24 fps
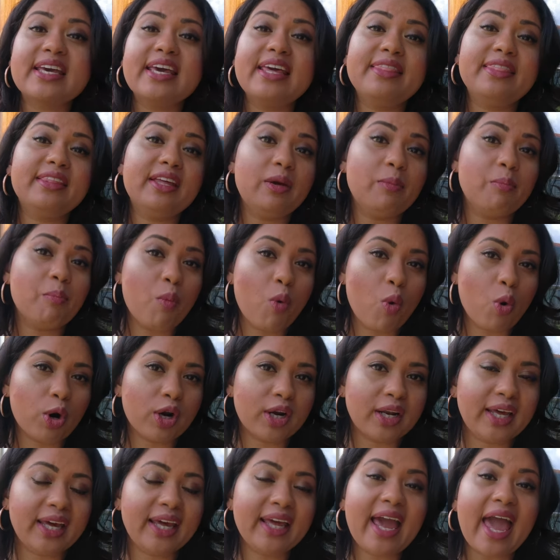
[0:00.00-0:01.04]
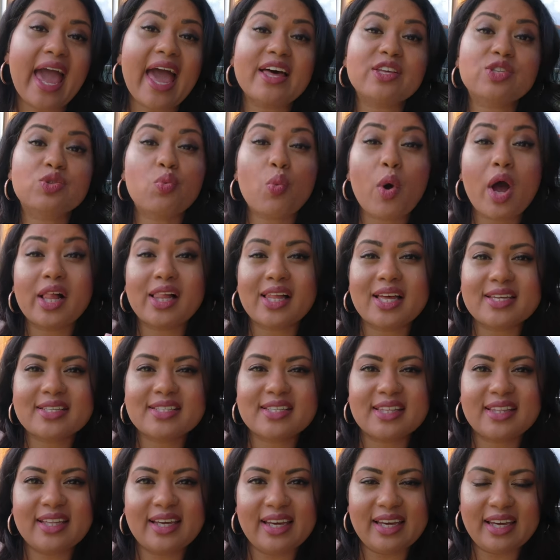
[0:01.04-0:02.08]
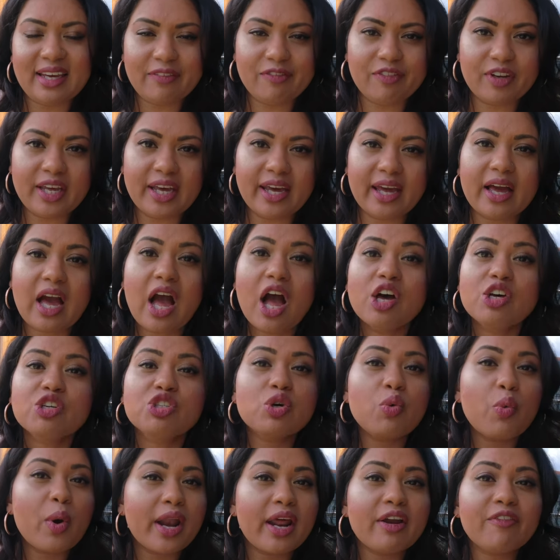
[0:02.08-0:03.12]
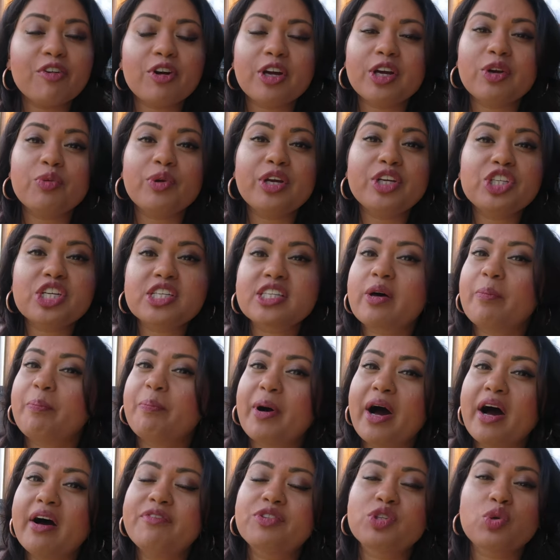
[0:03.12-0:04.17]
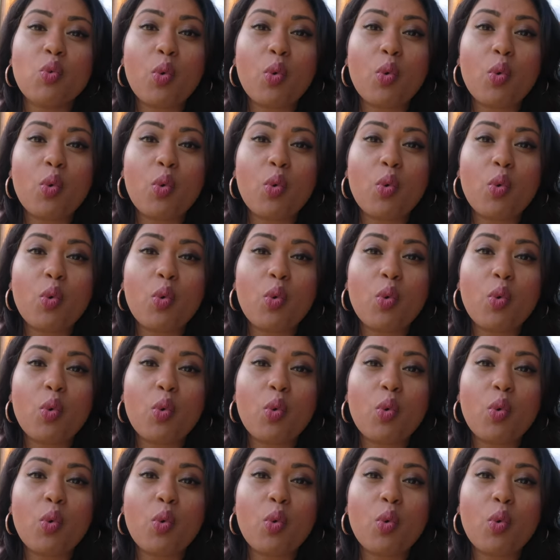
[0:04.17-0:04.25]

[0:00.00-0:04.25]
in the morning as well as in the evening. So whenever it reaches above